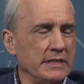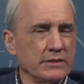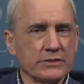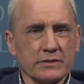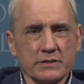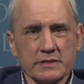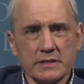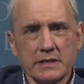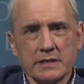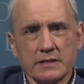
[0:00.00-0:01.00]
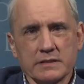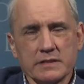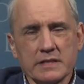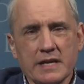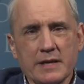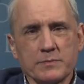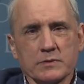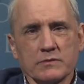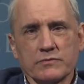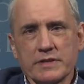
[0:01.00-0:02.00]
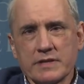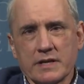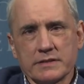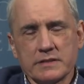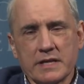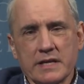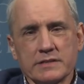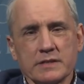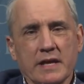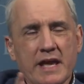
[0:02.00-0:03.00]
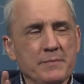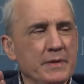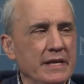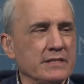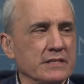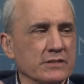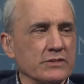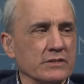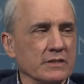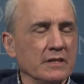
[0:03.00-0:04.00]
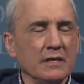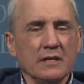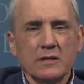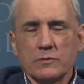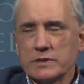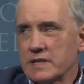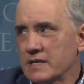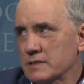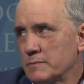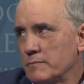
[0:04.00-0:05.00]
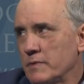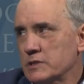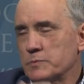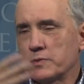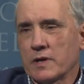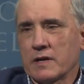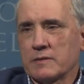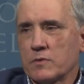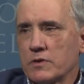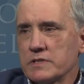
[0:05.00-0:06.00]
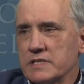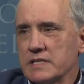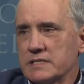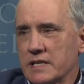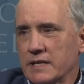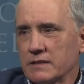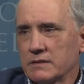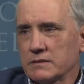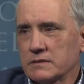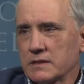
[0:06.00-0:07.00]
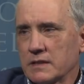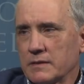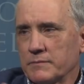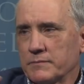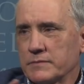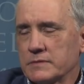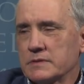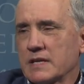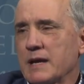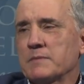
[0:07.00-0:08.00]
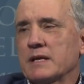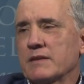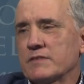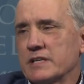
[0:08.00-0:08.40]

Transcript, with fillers: insert in the April Free Thought Today. It's an 8-page insert, which has a much broader, more detailed timeline of the